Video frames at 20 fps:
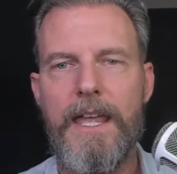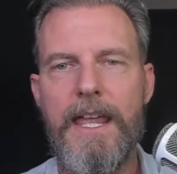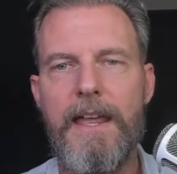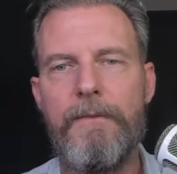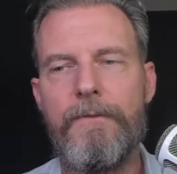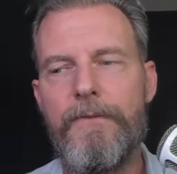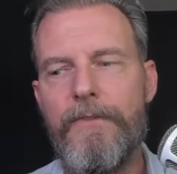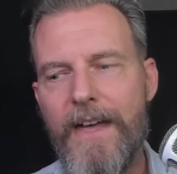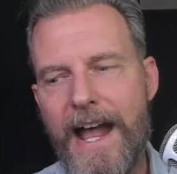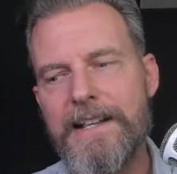
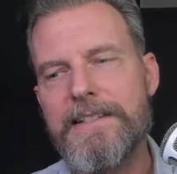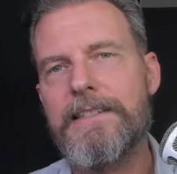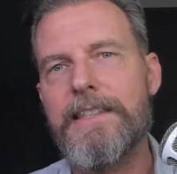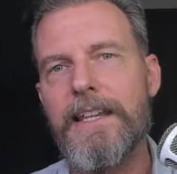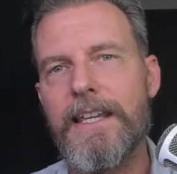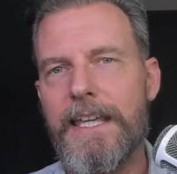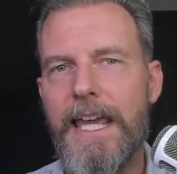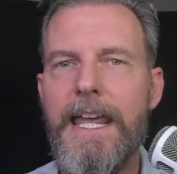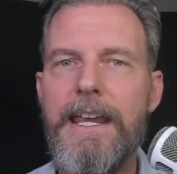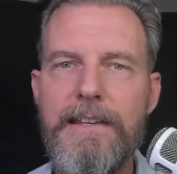If that's
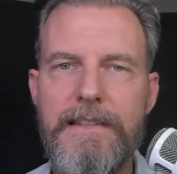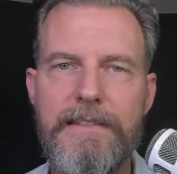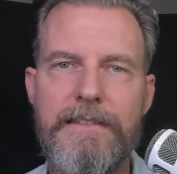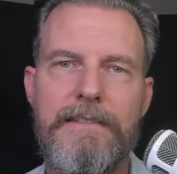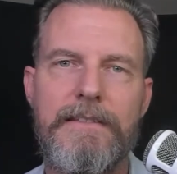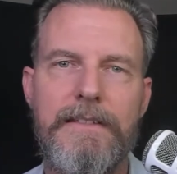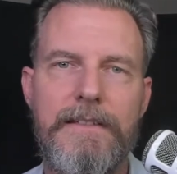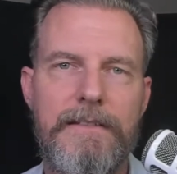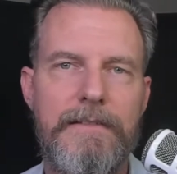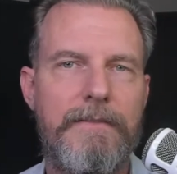the
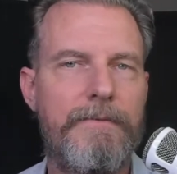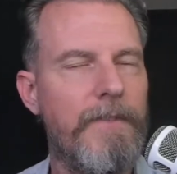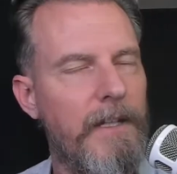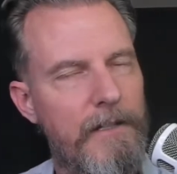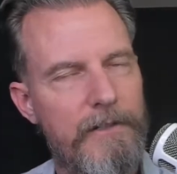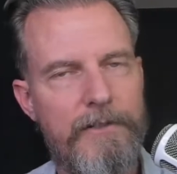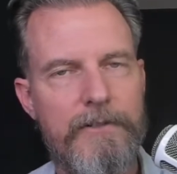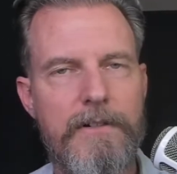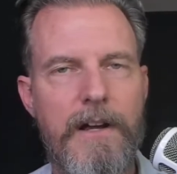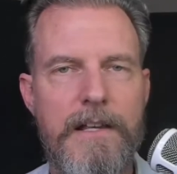case,
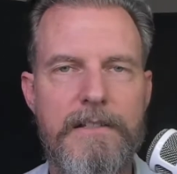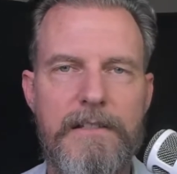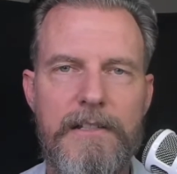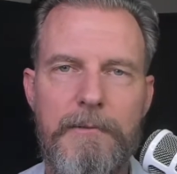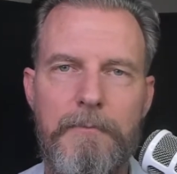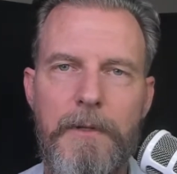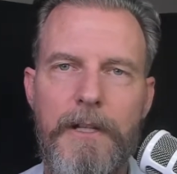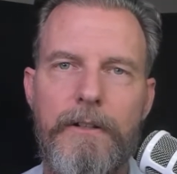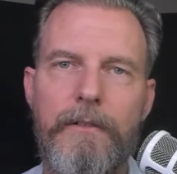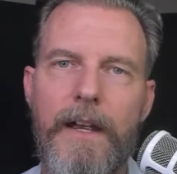fingers crossed, it's
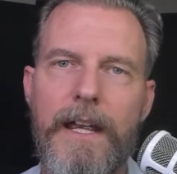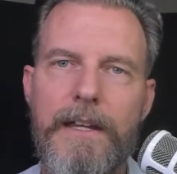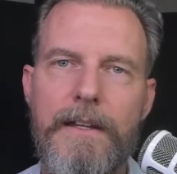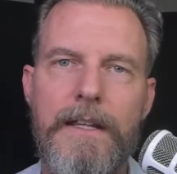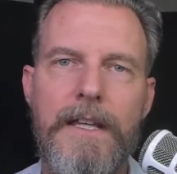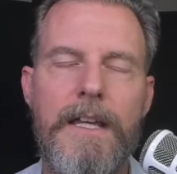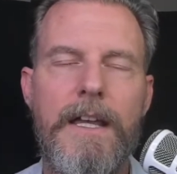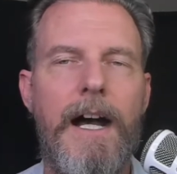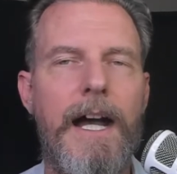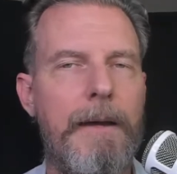going to be great.
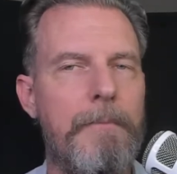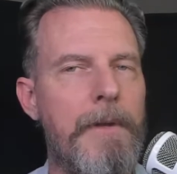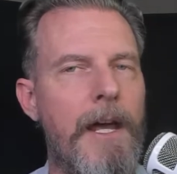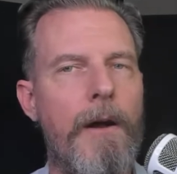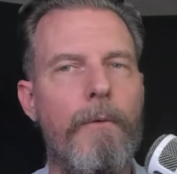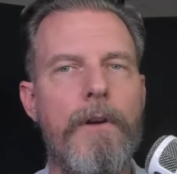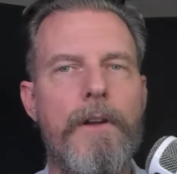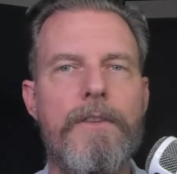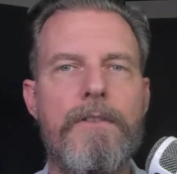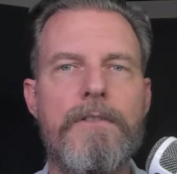I'm
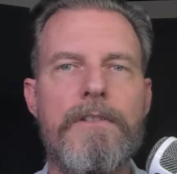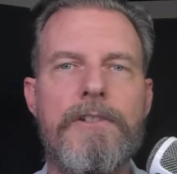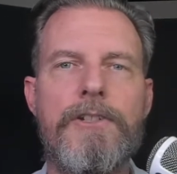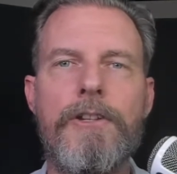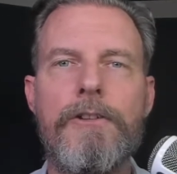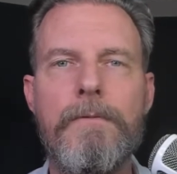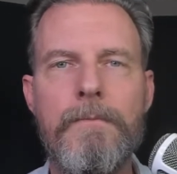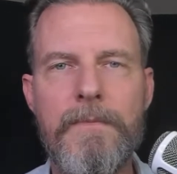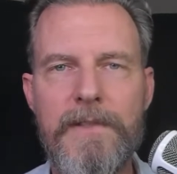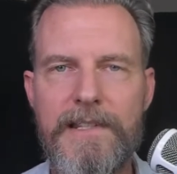not one of those
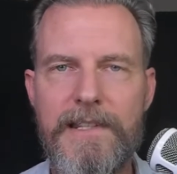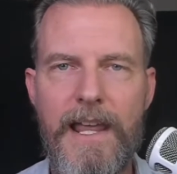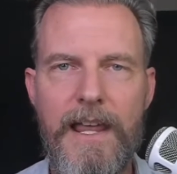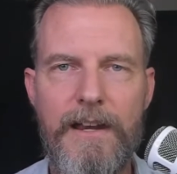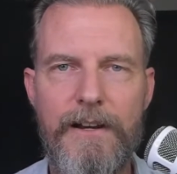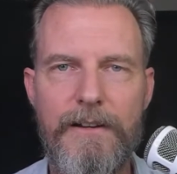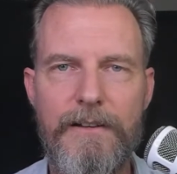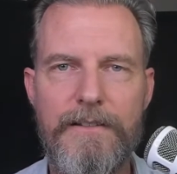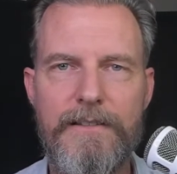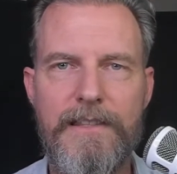
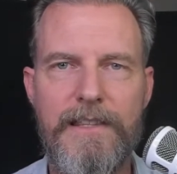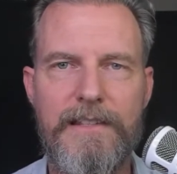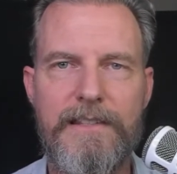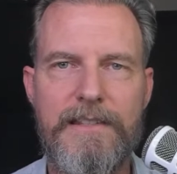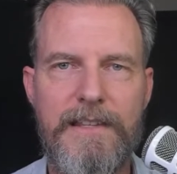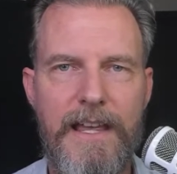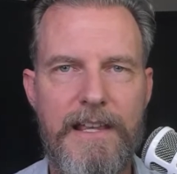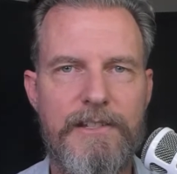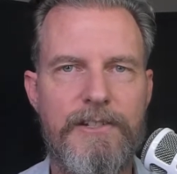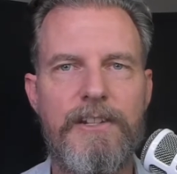doomsayers that
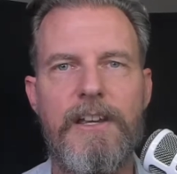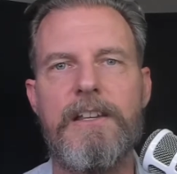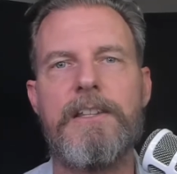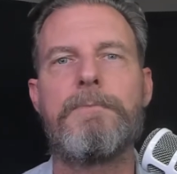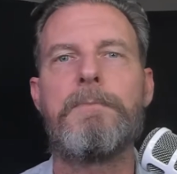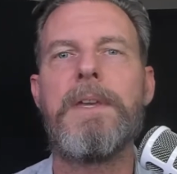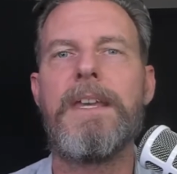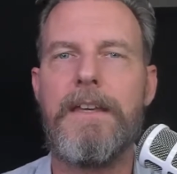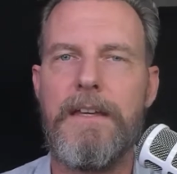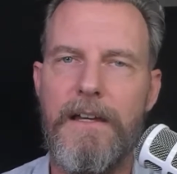says
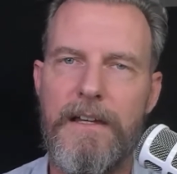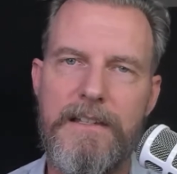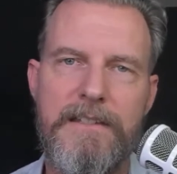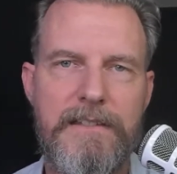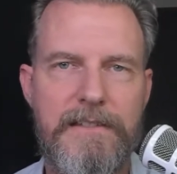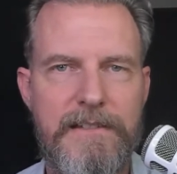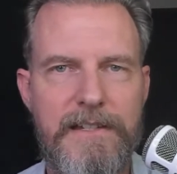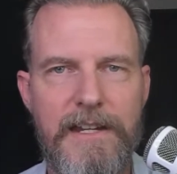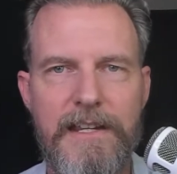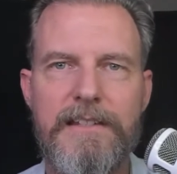just because
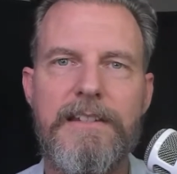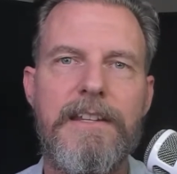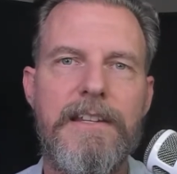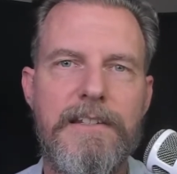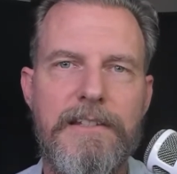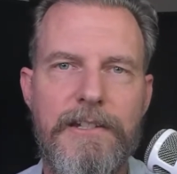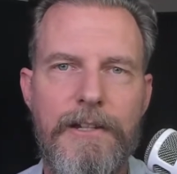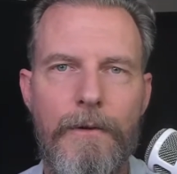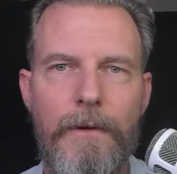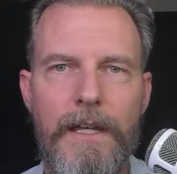
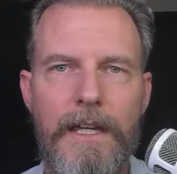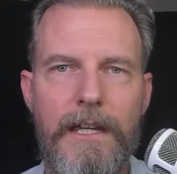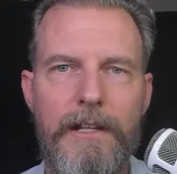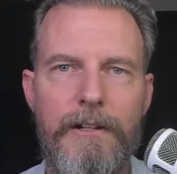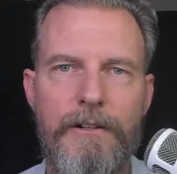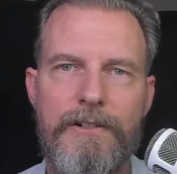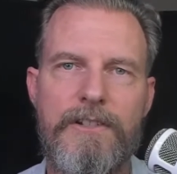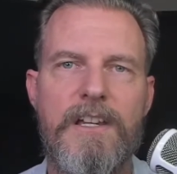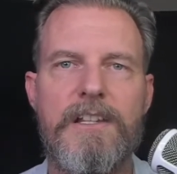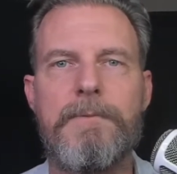Disney's doing
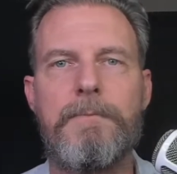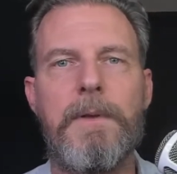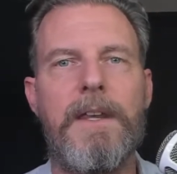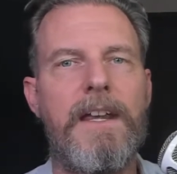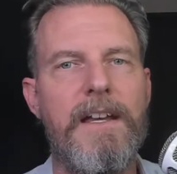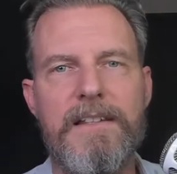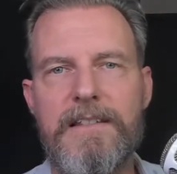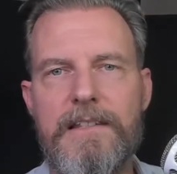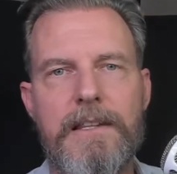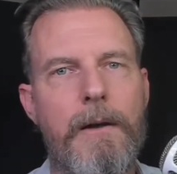it or just
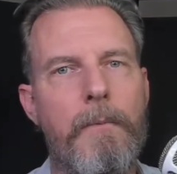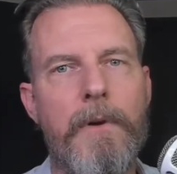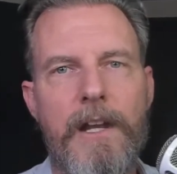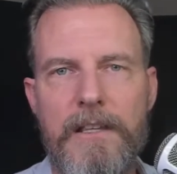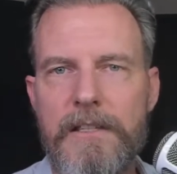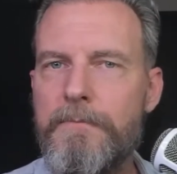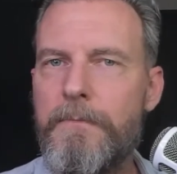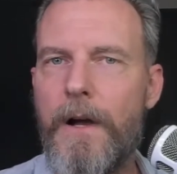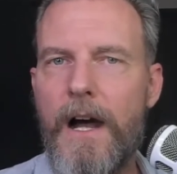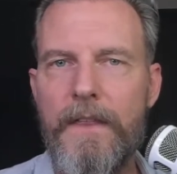because someone
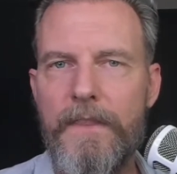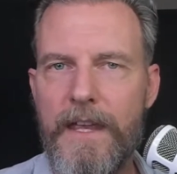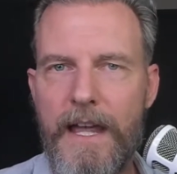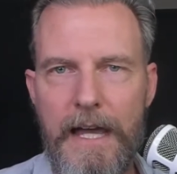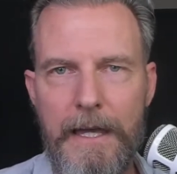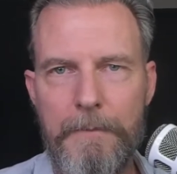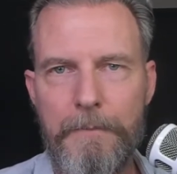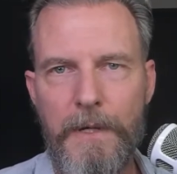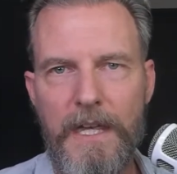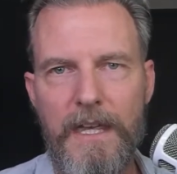else bought the
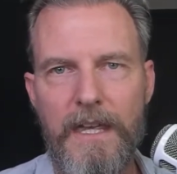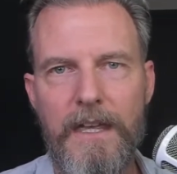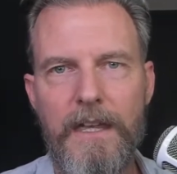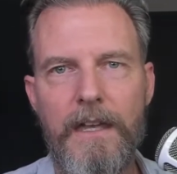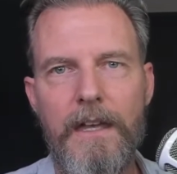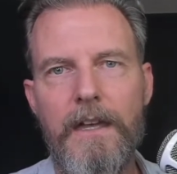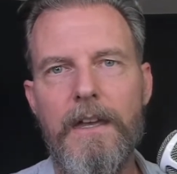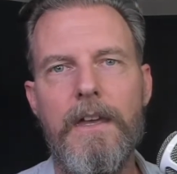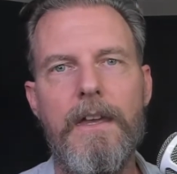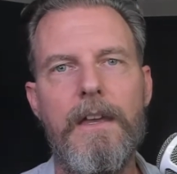IP